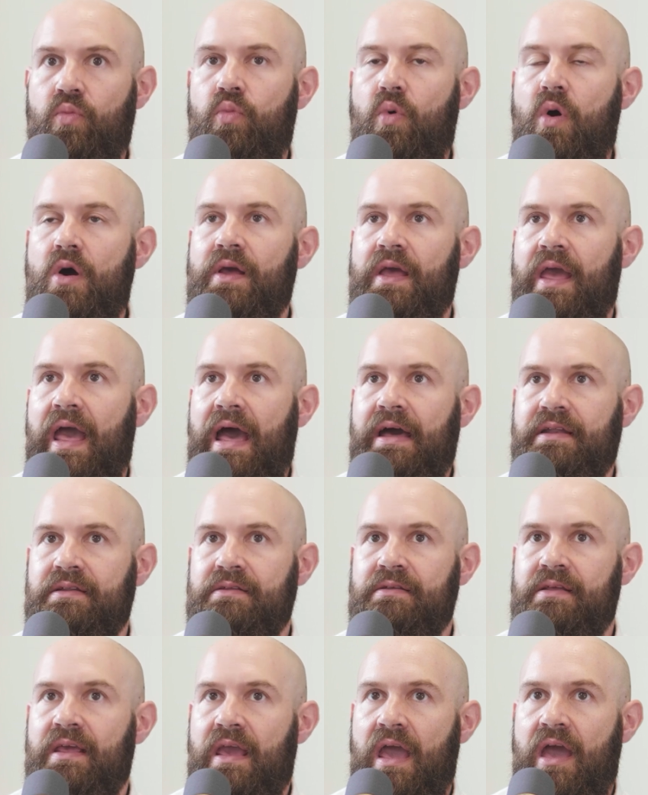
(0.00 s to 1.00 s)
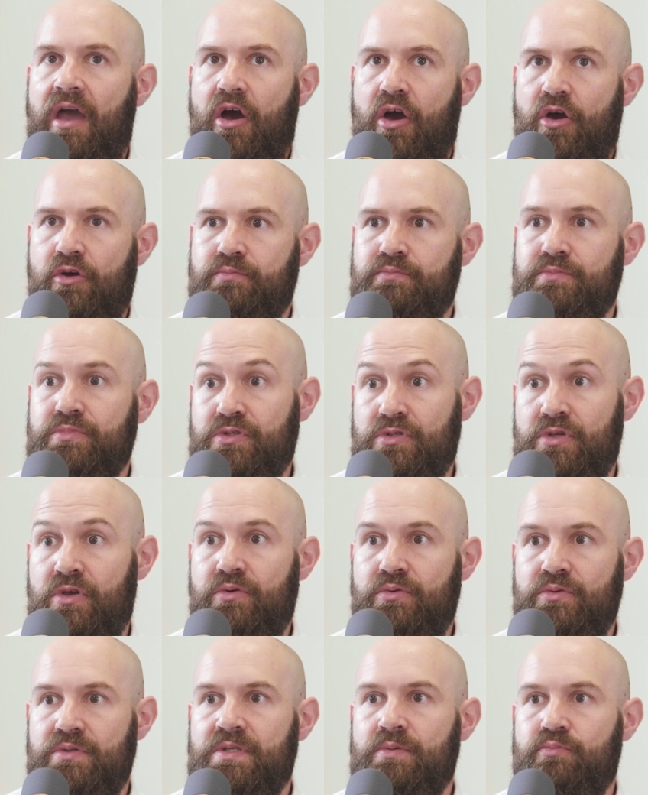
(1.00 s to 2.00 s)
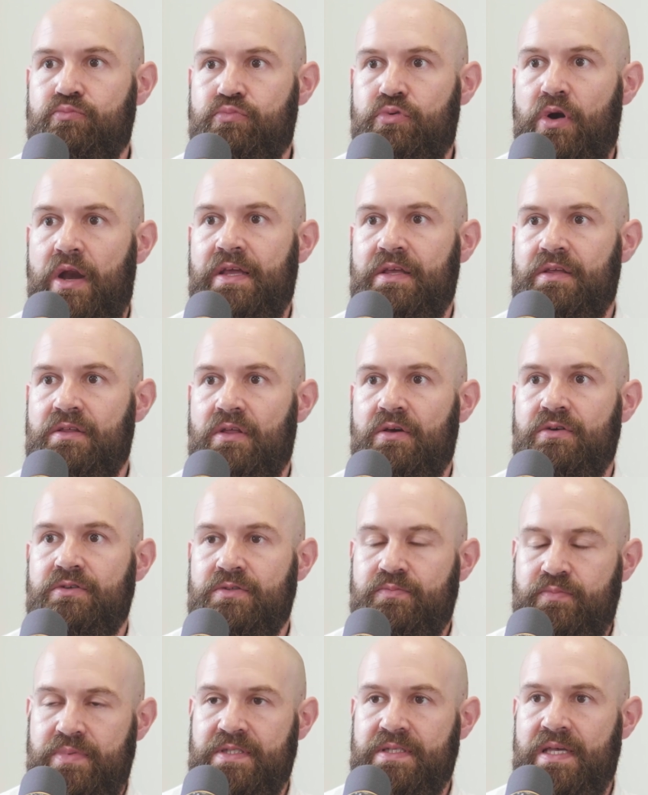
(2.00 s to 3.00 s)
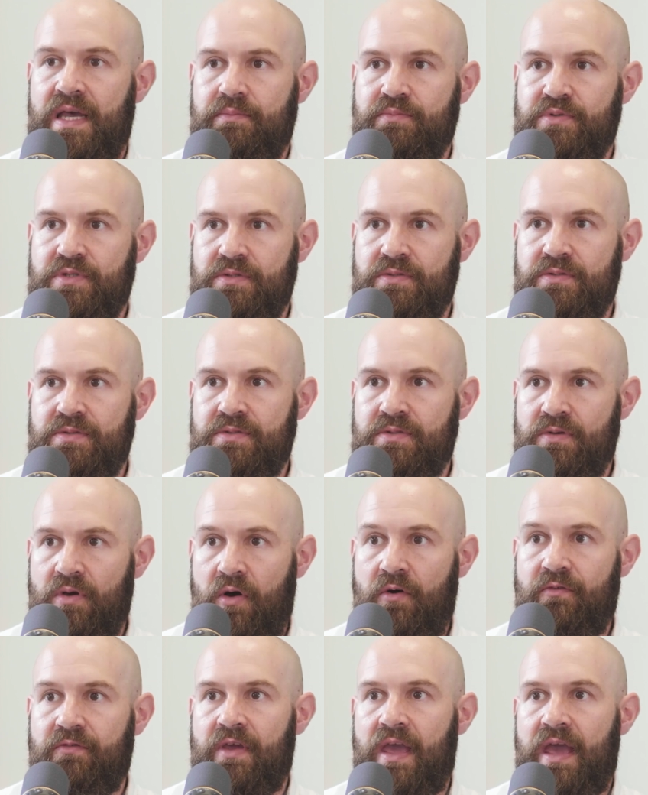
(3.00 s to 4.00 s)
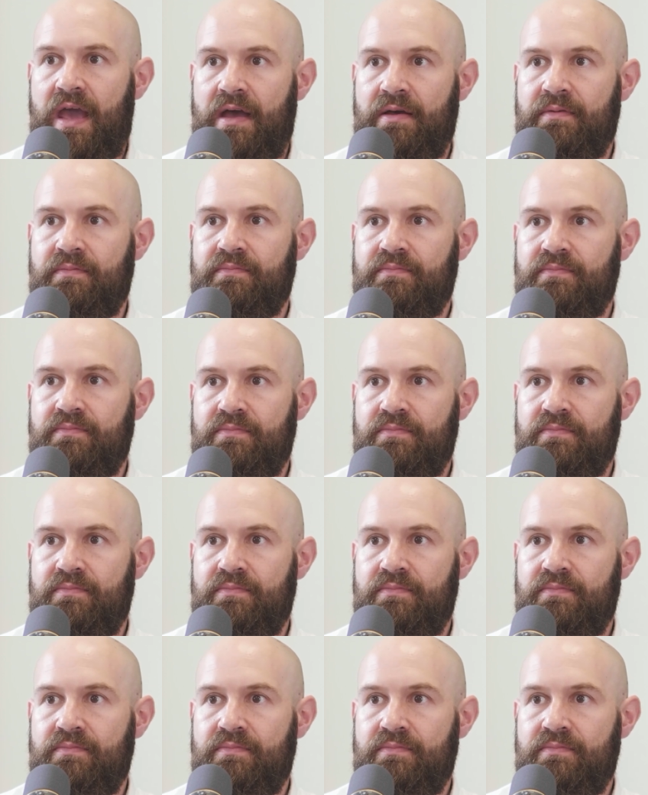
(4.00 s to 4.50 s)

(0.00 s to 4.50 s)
what can care homes do to break those perceptions of care?